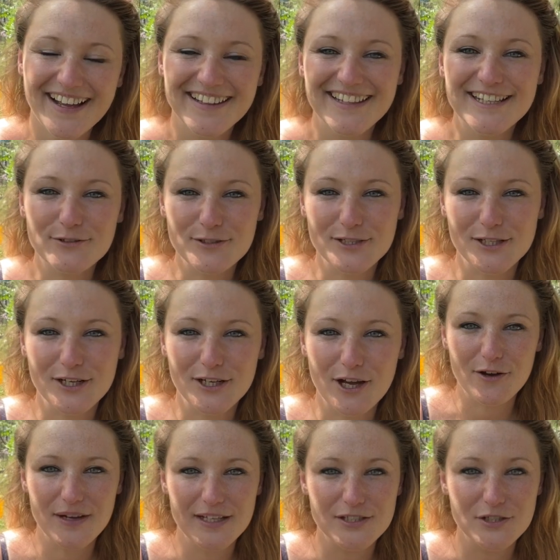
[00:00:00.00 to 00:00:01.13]
These ones are going
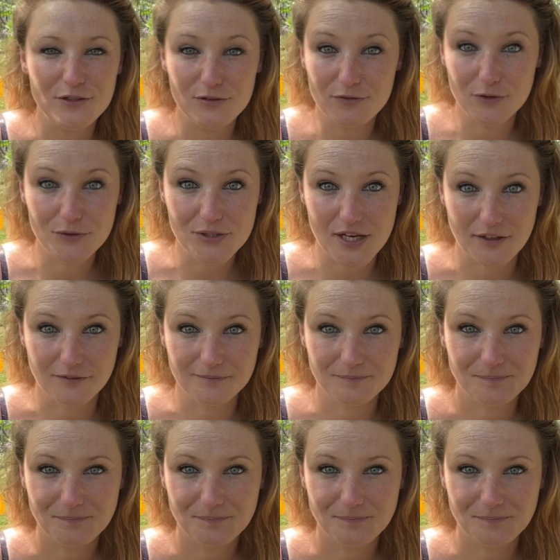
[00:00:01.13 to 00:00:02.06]
into full sun.